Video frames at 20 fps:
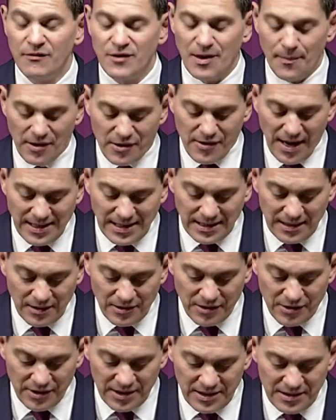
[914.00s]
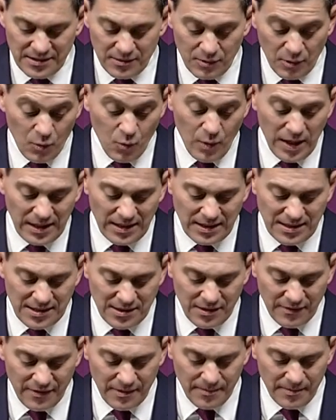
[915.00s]
of democratic countries or the
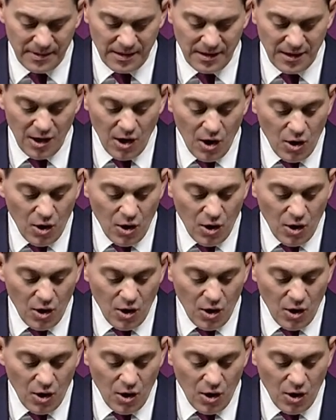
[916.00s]
weaknesses of them,